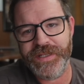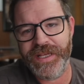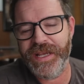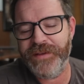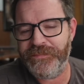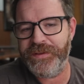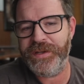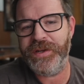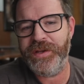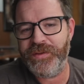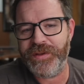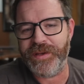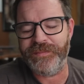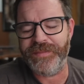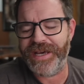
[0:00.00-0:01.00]
If you know
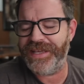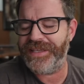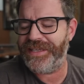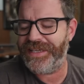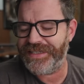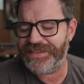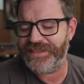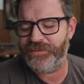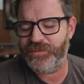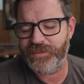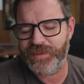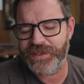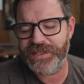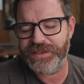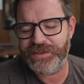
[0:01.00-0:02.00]
them, I guess it would
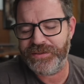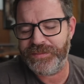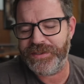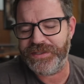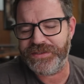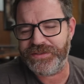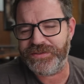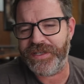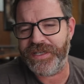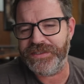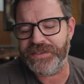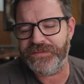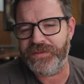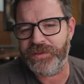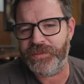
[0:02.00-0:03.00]
be a little bit
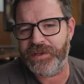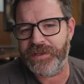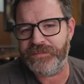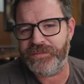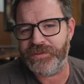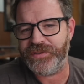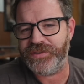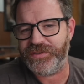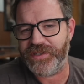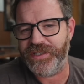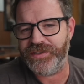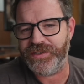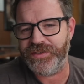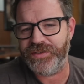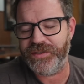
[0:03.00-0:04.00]
strange if you went up to a
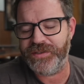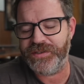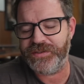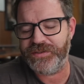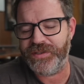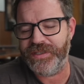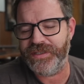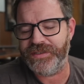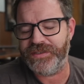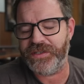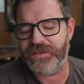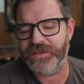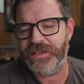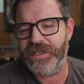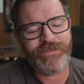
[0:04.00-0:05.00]
stranger on the street and
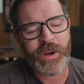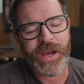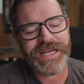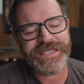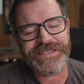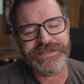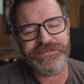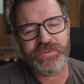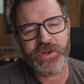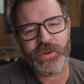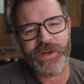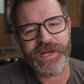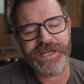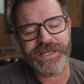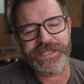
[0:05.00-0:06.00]
start waxing
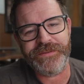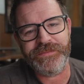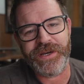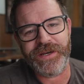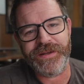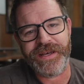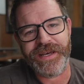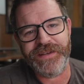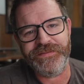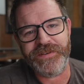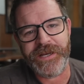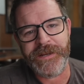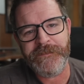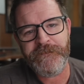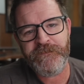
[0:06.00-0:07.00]
poetic about
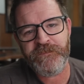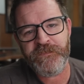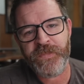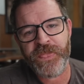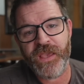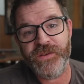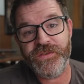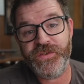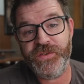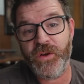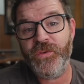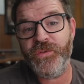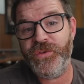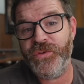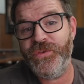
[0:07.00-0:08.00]
hi-fi. So
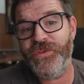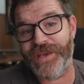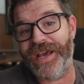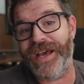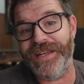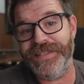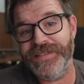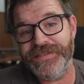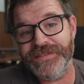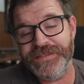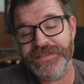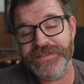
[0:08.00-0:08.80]
don't do that.